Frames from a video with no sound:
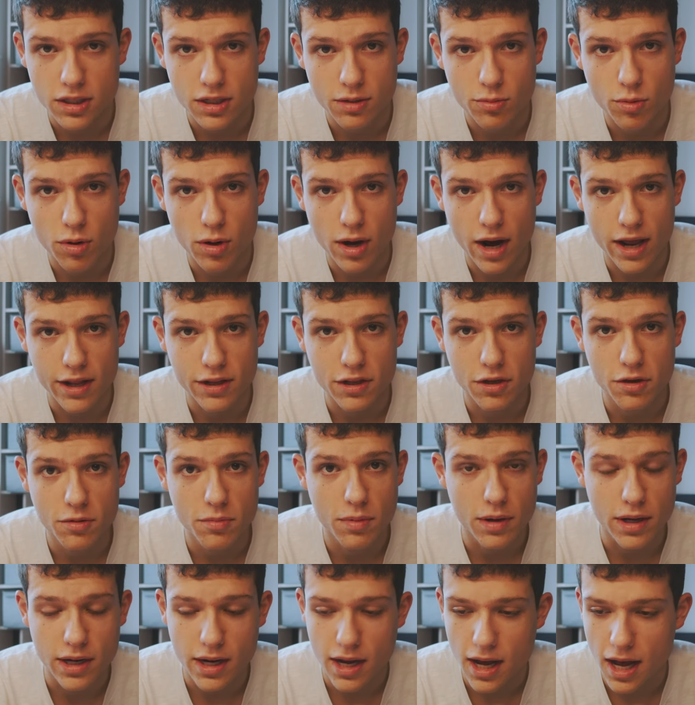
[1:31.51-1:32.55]
what I do,
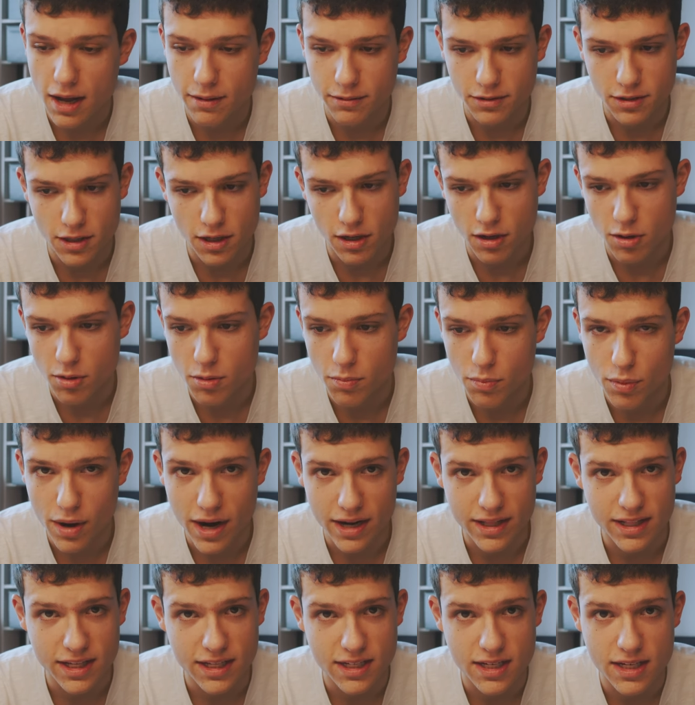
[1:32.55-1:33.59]
but I'm just gonna go
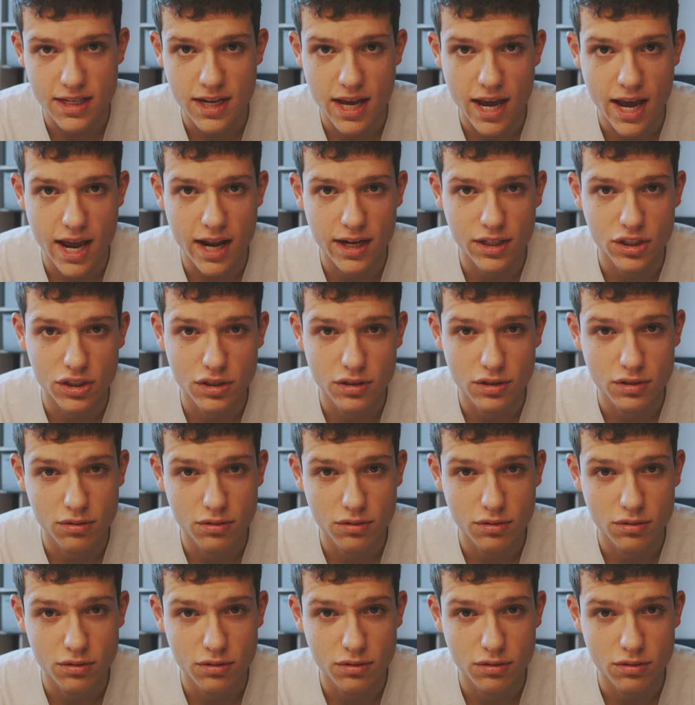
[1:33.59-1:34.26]
practice and